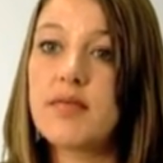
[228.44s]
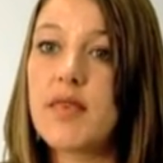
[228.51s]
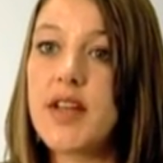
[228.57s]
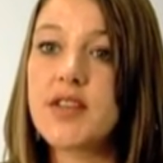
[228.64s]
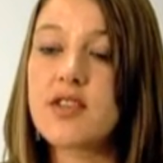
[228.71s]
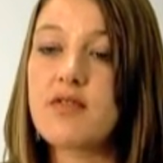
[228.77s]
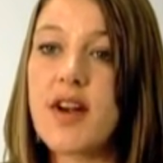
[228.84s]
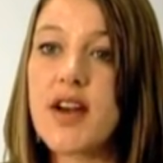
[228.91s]

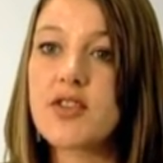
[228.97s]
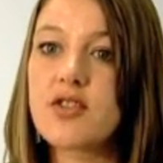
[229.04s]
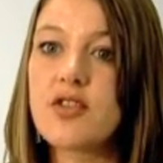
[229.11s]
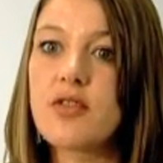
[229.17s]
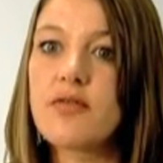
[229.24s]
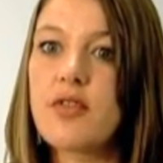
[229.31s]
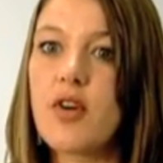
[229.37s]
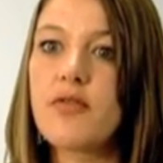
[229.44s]
interaction
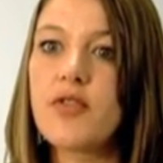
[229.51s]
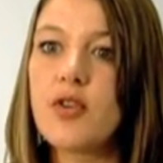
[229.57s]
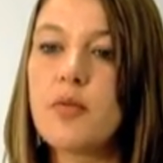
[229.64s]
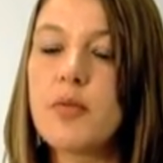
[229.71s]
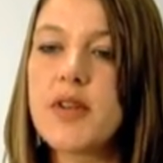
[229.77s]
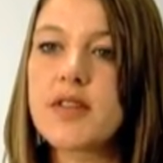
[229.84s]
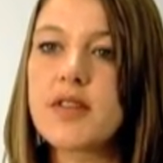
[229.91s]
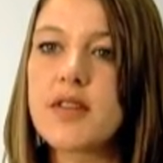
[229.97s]
of your
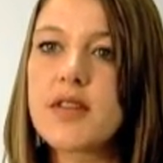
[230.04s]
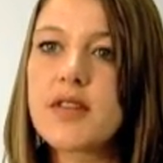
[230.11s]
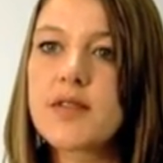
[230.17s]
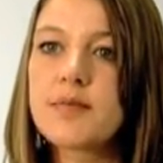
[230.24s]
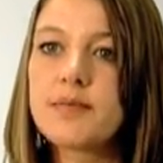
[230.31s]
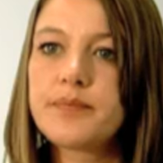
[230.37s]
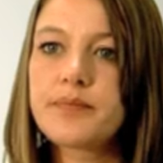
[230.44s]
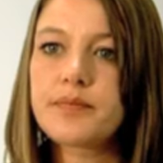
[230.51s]

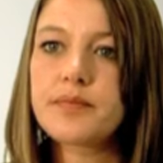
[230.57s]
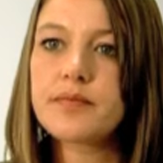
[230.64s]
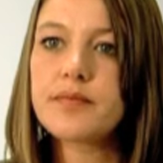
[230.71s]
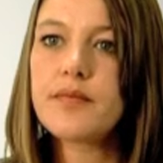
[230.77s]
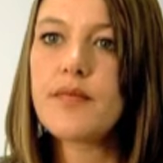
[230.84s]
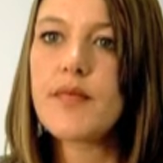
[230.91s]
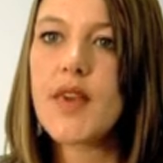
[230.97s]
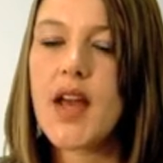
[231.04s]
business.
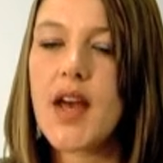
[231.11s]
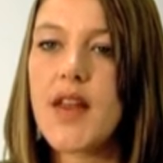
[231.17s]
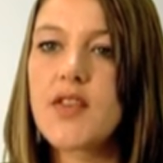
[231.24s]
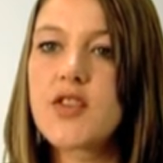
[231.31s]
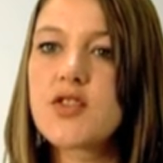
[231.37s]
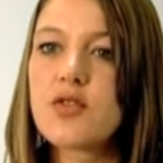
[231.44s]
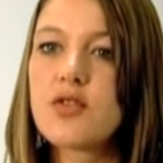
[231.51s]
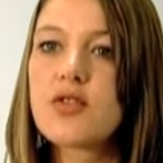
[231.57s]
And
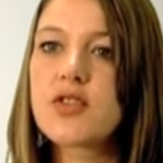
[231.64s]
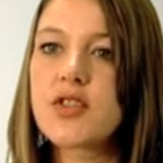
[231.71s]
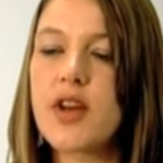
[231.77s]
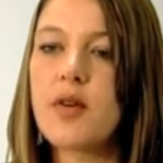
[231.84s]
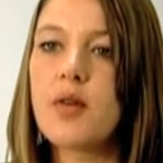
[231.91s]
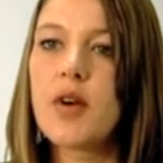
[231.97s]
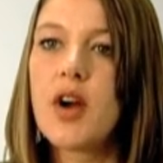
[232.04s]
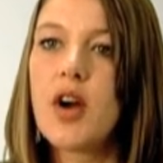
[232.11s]
there's
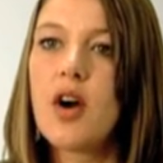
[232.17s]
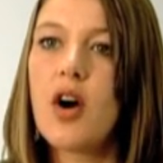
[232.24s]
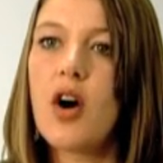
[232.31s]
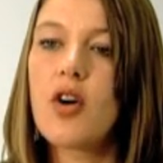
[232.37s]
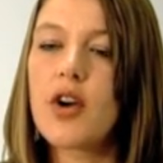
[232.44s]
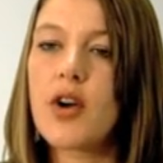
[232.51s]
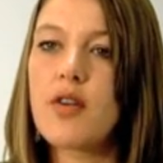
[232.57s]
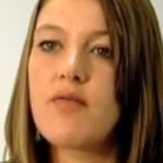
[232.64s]
also
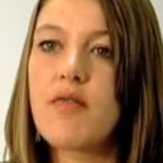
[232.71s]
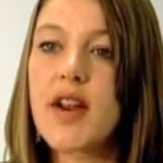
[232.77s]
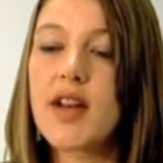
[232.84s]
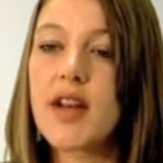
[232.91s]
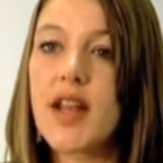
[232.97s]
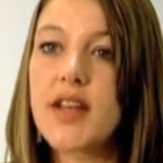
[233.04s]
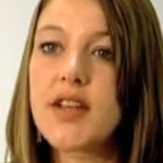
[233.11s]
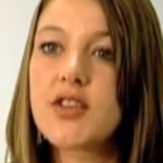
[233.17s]
ongoing
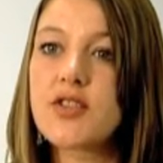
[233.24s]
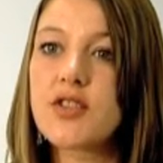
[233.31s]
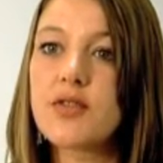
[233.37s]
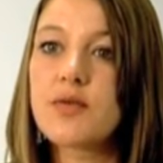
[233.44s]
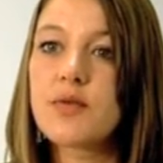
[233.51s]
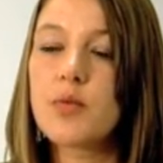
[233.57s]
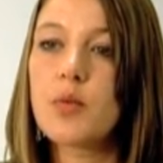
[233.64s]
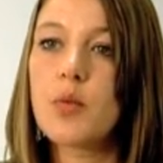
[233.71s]

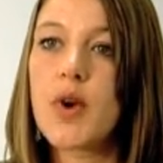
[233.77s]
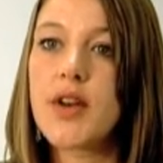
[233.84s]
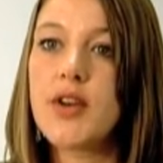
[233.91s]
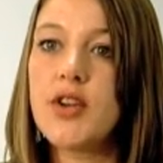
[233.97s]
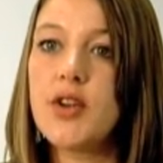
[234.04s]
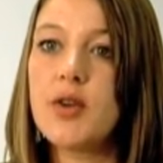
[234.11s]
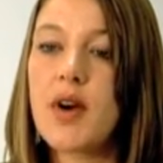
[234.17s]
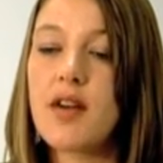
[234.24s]
regulation when
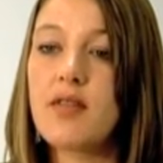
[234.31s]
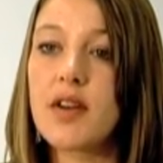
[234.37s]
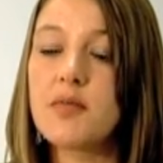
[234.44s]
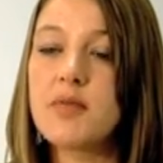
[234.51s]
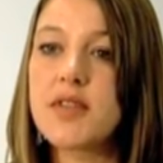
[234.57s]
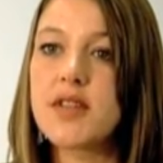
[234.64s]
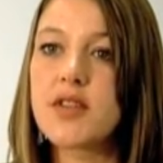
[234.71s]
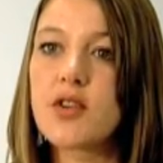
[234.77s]
you have a
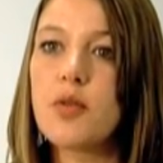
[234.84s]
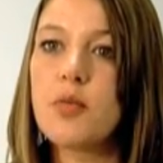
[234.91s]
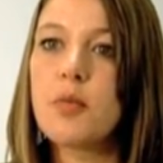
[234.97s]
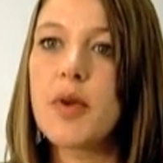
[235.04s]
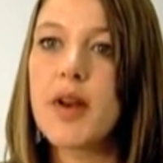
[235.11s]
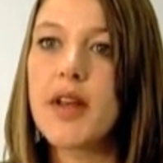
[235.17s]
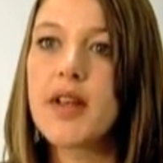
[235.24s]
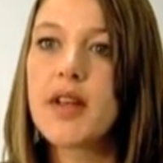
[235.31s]
limited
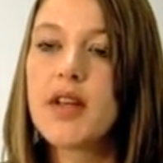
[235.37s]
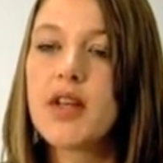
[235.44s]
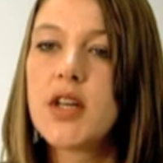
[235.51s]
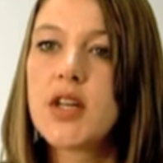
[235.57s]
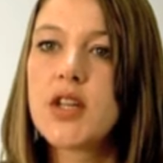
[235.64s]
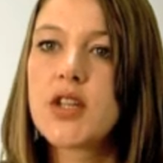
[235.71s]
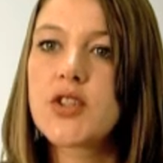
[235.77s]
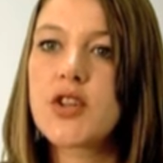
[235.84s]
company.
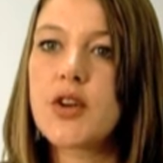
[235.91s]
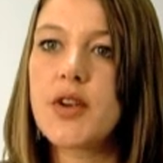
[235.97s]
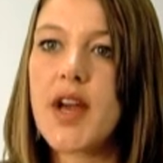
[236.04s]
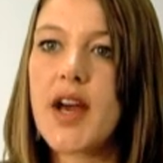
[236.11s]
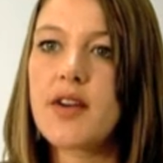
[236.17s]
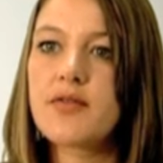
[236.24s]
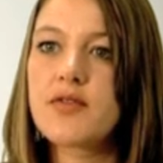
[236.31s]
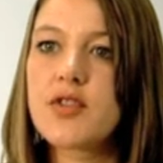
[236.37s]
So you
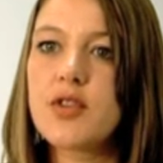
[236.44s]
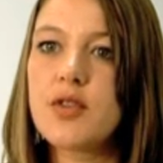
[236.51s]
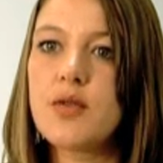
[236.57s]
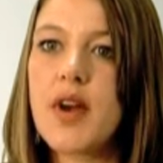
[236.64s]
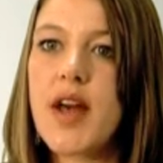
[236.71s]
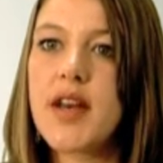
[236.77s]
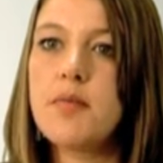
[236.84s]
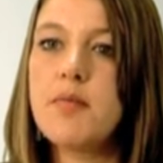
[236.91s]
have
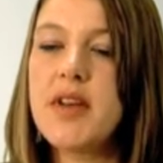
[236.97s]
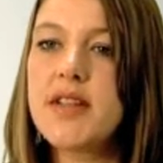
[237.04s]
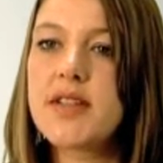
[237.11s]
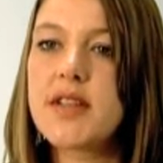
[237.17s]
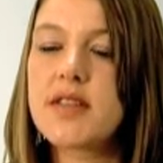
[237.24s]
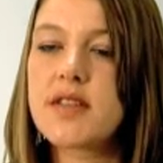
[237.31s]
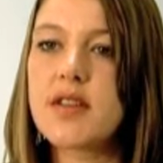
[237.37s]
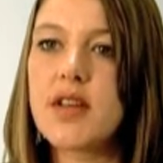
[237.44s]
to, any
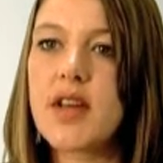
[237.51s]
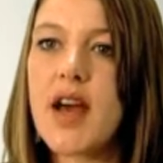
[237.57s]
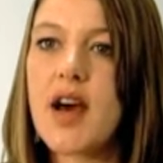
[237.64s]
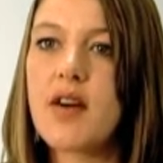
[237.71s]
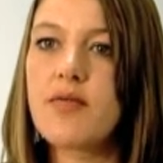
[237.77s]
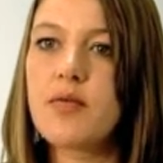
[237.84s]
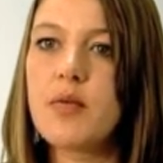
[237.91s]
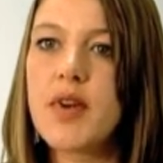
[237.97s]
meetings that you
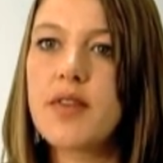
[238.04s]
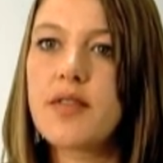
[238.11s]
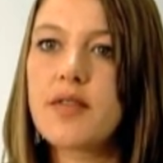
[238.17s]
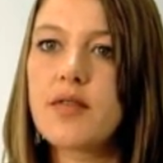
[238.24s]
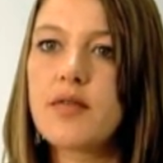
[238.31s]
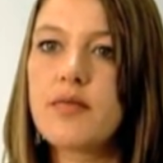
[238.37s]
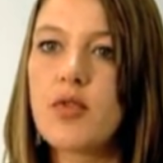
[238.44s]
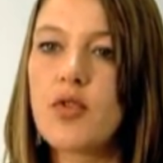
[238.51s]
have
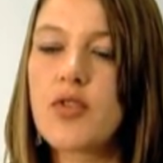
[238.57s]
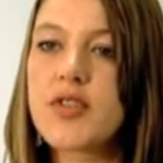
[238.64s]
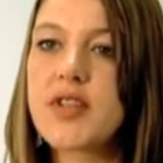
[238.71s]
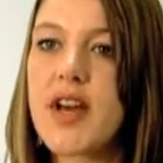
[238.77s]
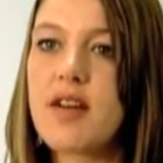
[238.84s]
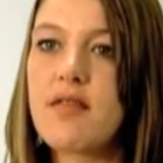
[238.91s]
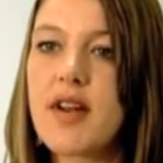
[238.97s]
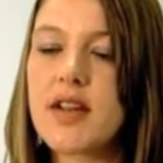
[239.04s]
with other
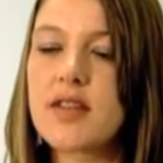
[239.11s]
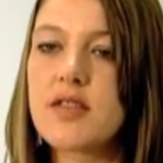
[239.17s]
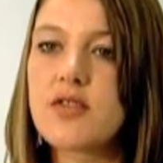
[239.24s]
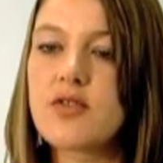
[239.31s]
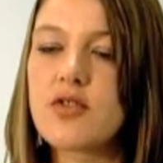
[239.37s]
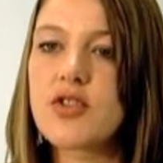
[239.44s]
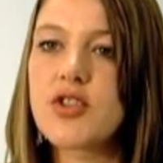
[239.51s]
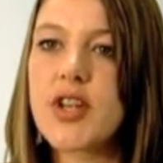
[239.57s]
directors
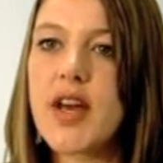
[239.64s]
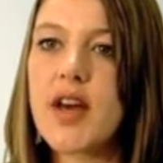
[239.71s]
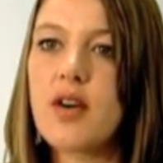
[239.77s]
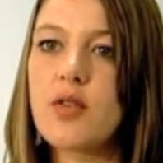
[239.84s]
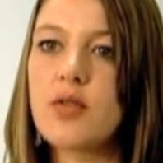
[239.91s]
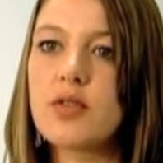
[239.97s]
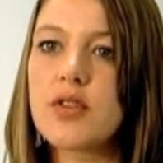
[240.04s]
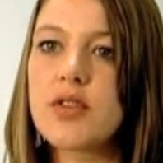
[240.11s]
or
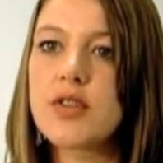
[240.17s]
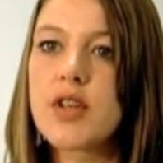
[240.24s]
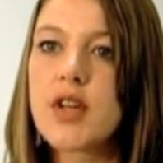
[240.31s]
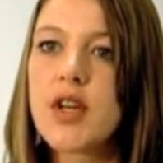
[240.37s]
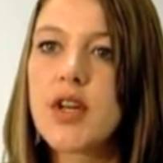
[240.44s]
shareholders,